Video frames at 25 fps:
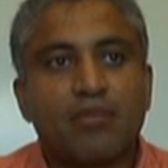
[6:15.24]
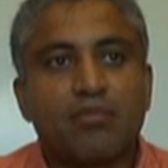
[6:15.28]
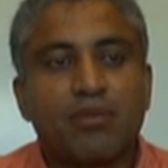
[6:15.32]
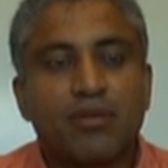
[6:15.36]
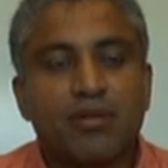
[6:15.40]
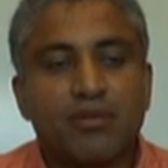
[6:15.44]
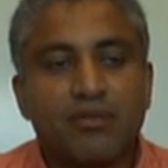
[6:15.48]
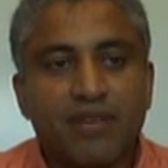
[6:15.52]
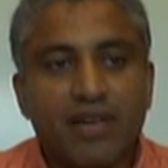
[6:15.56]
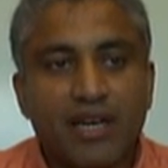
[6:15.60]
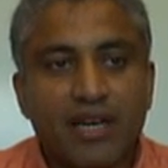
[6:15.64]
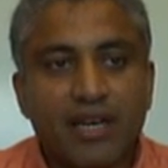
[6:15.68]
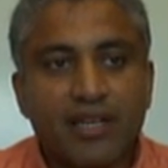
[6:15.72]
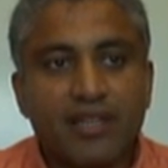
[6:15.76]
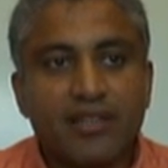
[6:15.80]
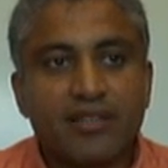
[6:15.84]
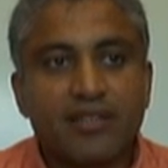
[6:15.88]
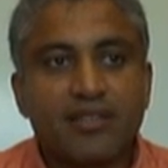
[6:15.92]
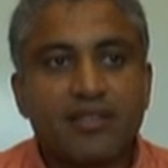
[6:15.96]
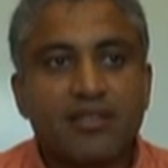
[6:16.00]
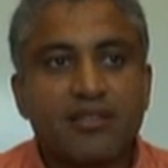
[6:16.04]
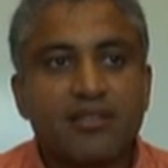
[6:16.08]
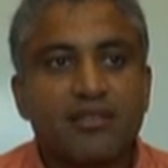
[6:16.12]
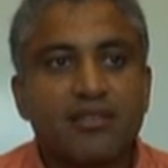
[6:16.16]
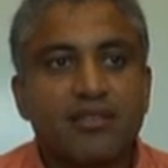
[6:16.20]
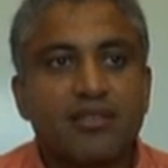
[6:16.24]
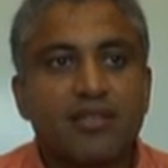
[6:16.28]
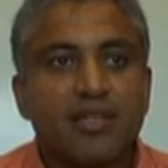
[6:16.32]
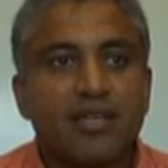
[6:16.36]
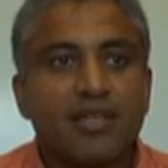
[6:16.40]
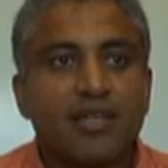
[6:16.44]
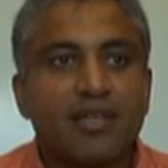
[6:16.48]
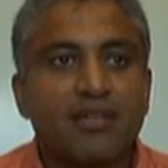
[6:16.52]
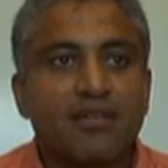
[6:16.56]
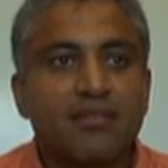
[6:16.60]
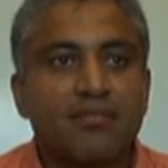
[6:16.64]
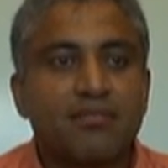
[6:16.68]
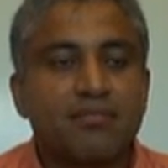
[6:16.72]
provide
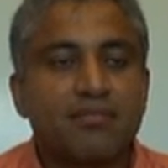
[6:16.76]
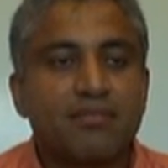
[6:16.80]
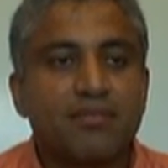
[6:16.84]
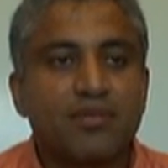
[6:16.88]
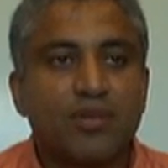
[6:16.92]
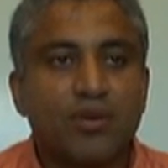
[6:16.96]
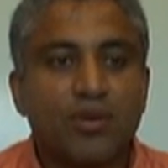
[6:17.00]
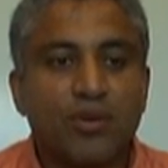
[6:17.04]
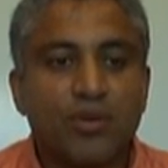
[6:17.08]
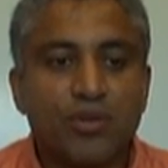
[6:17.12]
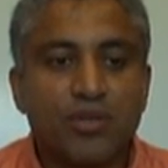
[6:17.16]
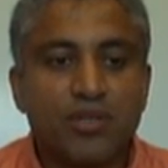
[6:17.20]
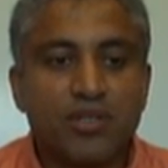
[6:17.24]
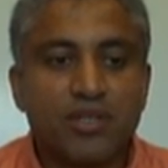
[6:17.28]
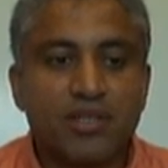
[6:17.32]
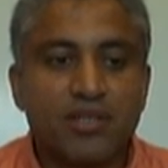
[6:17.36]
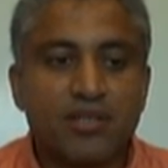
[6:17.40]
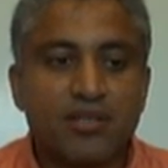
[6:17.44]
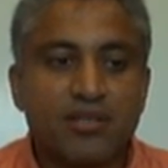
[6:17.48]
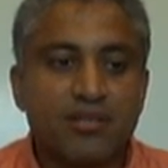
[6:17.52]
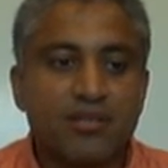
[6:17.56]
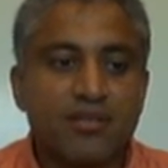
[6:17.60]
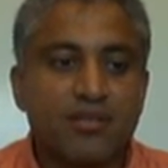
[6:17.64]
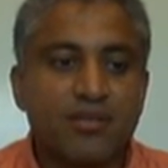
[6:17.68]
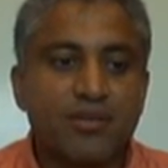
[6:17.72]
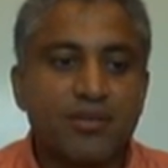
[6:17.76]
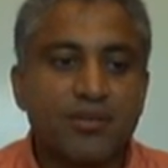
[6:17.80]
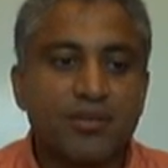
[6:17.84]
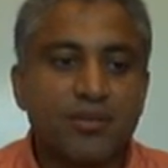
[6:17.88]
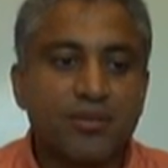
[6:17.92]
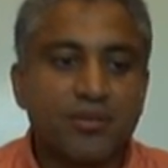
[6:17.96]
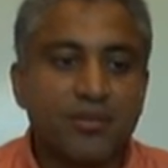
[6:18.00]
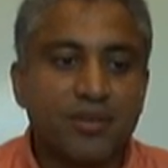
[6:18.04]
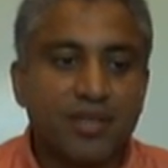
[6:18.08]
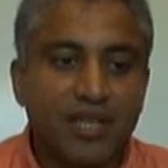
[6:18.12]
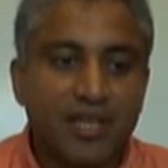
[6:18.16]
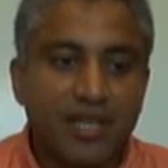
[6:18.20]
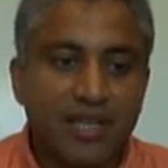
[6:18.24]
solutions
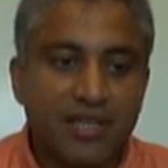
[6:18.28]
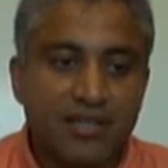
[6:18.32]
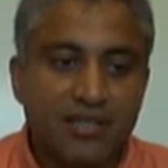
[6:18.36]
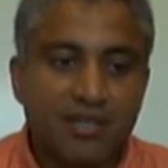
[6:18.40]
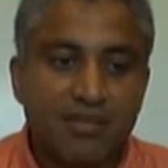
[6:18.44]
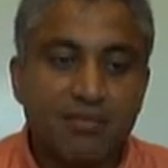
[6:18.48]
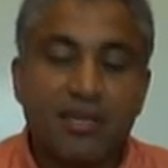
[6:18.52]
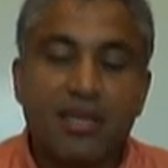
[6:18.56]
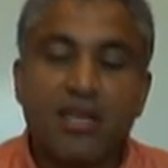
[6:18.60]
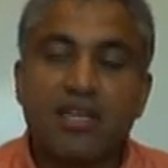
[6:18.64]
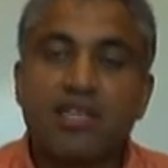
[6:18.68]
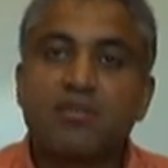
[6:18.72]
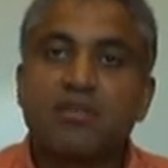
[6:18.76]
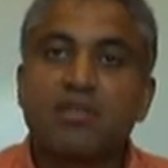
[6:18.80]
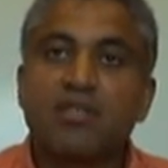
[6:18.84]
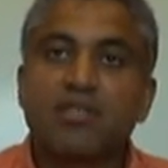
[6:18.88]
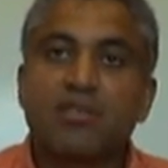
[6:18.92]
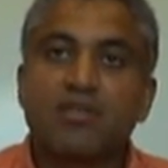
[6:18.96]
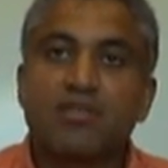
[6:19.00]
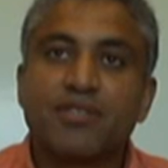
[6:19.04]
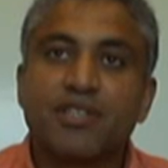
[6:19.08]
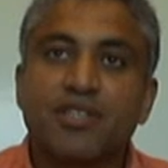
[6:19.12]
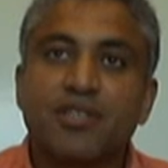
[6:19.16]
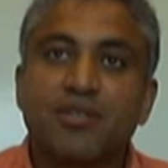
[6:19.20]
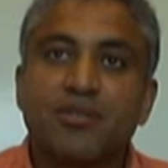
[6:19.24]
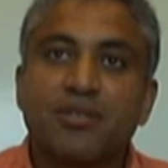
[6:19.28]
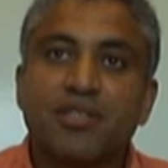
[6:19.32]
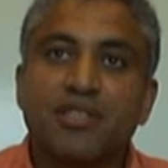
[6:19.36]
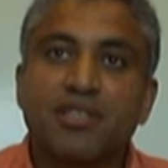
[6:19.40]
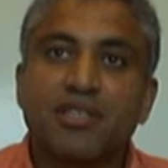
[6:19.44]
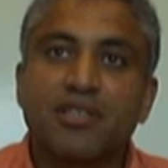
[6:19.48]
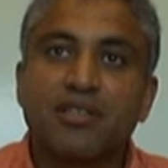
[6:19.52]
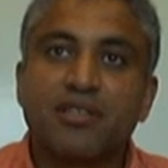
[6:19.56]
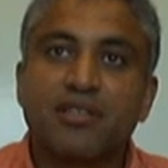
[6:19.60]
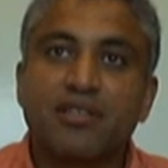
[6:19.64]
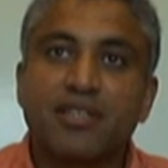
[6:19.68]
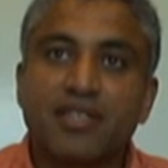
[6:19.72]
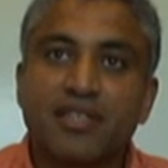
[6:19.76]
to ease the management of
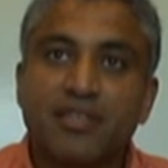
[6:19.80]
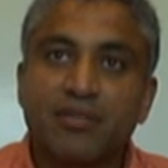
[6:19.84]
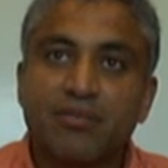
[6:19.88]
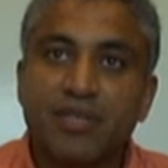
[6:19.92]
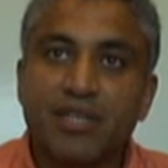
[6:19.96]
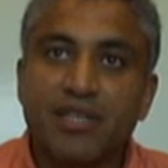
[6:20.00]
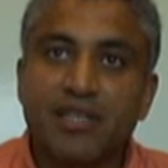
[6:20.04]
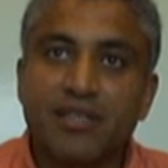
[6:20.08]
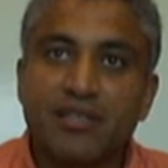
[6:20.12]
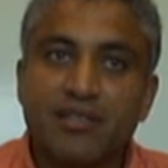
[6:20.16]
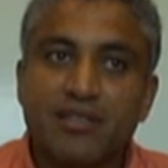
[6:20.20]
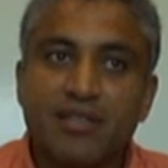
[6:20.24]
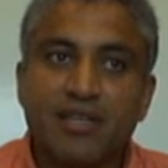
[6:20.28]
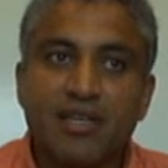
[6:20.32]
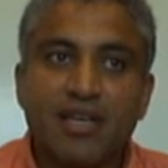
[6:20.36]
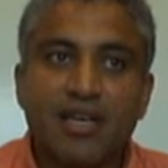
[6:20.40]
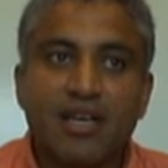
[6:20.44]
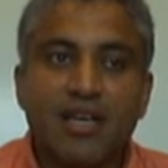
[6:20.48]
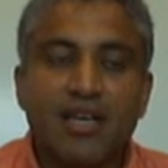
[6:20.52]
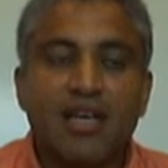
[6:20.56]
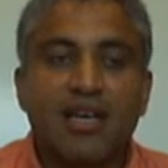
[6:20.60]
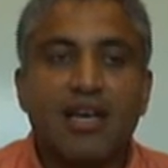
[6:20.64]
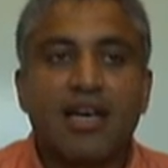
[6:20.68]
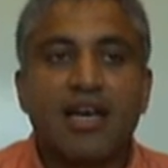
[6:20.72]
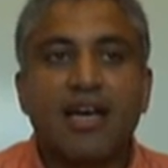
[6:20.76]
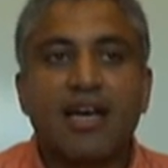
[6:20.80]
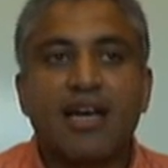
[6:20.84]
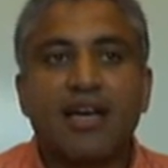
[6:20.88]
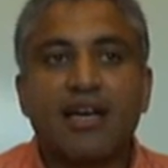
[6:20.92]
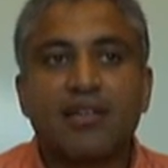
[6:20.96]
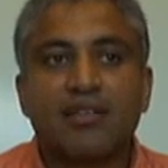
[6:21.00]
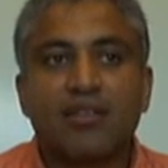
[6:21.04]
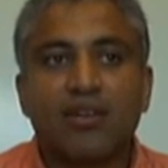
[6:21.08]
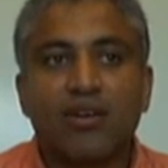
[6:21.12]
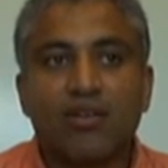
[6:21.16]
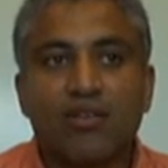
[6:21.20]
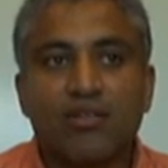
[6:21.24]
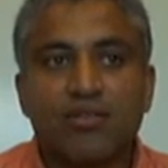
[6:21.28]
security in the database,
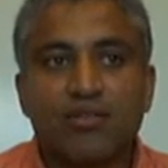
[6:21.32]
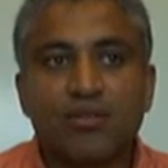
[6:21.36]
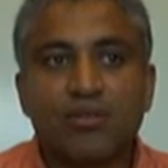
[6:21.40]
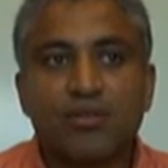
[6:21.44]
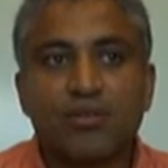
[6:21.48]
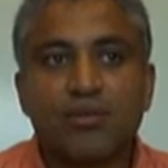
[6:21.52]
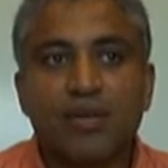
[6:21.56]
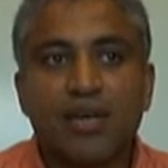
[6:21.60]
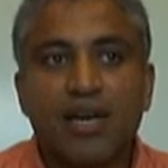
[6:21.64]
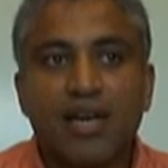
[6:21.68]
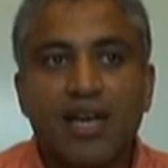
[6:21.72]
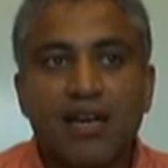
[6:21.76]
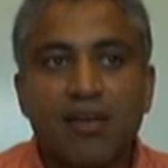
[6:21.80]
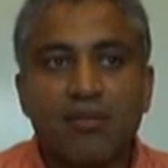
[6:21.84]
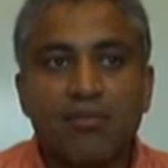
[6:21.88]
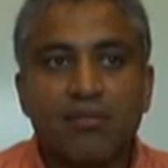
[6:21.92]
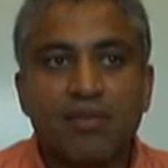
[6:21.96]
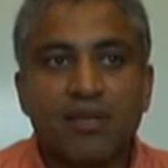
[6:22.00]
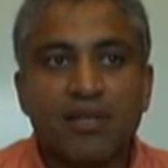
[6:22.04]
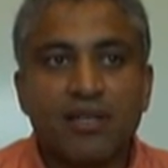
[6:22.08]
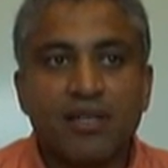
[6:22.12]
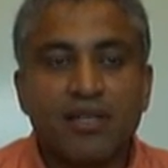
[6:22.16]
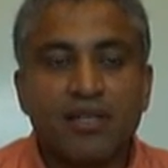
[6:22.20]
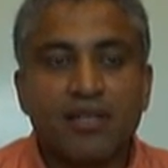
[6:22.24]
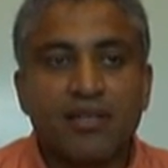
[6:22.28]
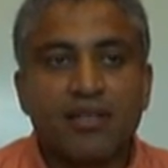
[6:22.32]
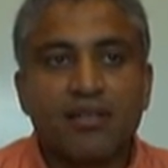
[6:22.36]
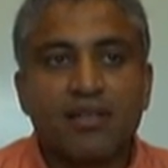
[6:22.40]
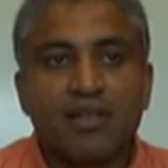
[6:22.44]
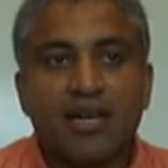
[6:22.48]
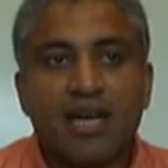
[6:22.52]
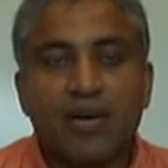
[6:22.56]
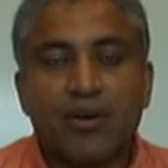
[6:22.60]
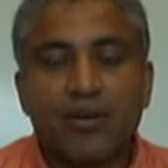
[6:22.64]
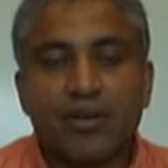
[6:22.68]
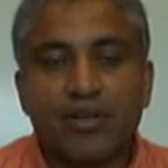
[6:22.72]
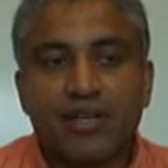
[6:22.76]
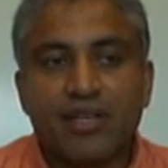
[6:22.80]
and also to help
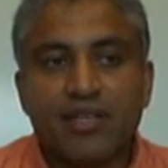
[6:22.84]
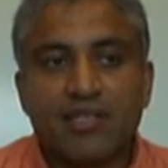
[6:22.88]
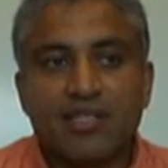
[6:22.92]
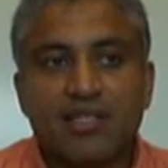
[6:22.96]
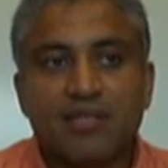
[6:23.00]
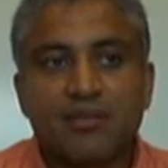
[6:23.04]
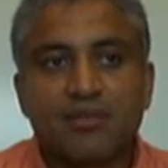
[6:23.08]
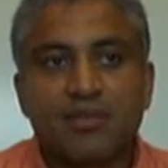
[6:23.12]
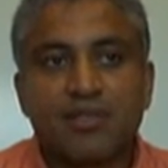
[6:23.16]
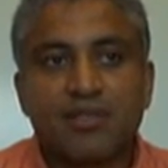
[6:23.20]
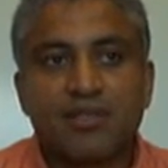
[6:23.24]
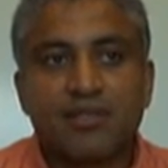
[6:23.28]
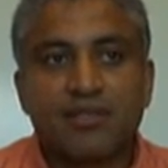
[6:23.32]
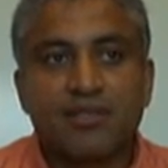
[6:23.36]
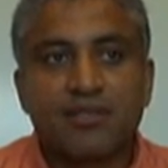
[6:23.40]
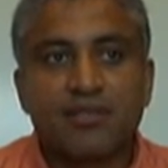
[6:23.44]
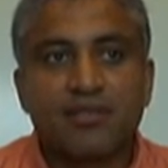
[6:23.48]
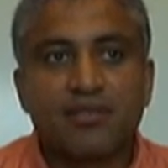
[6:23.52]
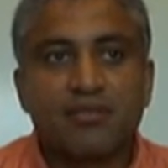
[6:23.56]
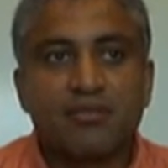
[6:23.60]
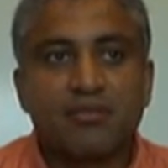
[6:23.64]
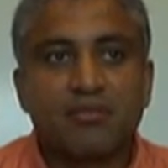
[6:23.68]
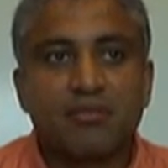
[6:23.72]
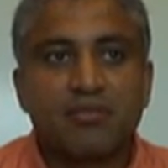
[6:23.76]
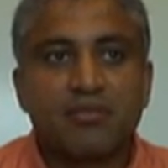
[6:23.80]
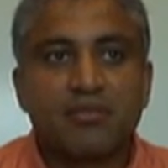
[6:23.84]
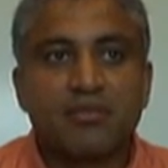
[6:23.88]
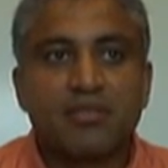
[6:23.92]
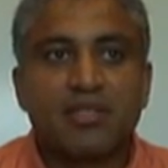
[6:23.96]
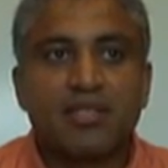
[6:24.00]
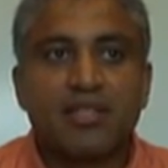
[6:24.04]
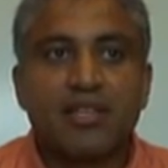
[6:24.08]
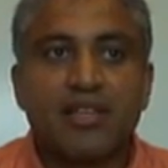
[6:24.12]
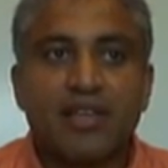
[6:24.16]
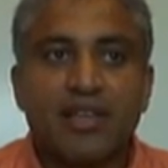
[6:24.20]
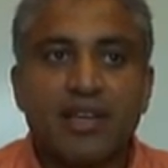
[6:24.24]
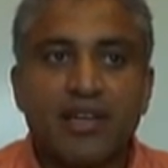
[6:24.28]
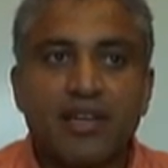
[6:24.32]
our customers
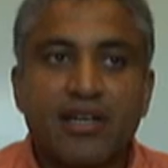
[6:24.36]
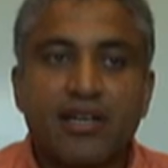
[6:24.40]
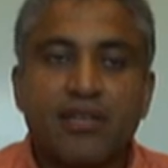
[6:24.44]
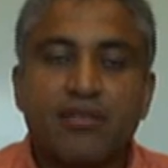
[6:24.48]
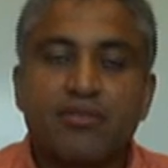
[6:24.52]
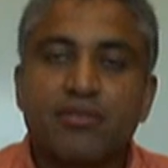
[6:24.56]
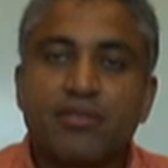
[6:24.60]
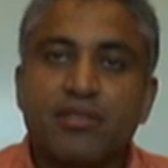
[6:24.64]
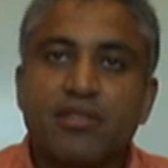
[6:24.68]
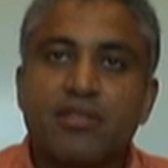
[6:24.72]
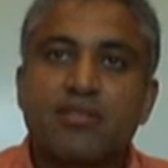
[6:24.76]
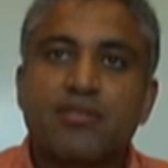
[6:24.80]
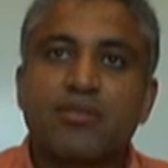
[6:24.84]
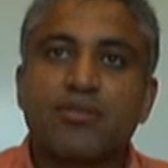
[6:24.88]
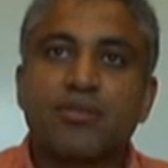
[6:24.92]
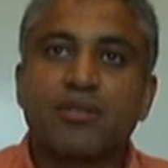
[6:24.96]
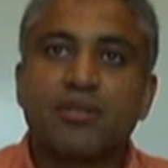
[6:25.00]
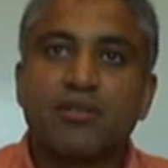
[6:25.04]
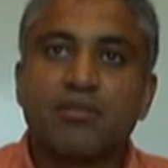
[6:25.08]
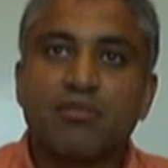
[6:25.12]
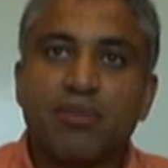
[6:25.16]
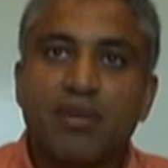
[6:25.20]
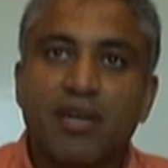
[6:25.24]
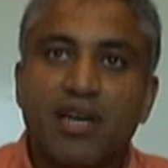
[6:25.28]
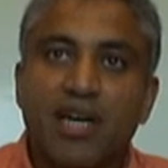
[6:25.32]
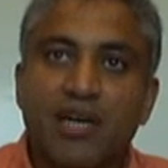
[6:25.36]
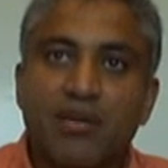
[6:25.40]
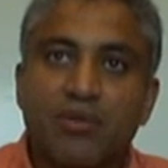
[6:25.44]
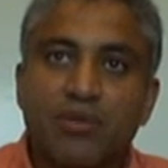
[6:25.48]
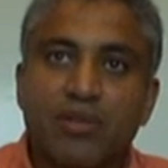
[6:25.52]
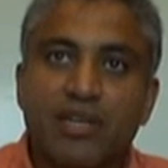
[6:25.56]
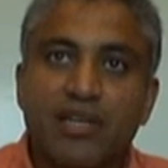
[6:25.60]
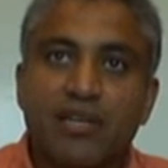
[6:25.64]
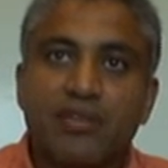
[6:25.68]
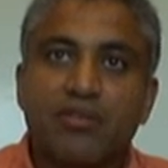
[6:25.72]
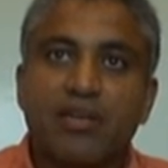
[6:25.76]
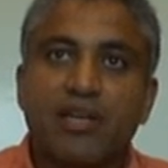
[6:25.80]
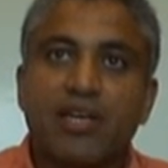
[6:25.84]
in their efforts to comply
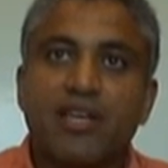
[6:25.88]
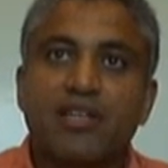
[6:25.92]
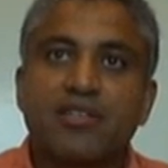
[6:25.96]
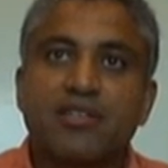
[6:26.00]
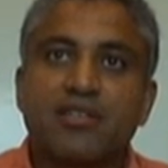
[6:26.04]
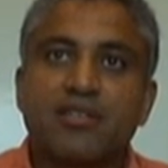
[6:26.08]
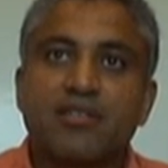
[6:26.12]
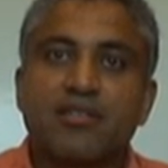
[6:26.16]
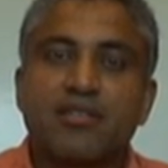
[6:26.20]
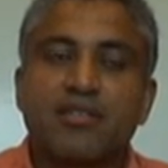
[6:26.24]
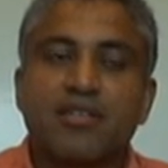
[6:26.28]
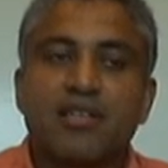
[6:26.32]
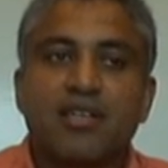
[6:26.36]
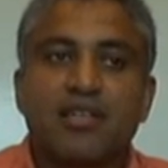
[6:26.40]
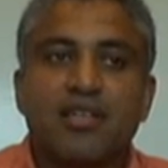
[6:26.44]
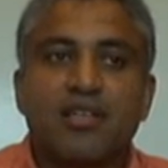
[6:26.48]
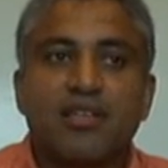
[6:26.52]
with regulations.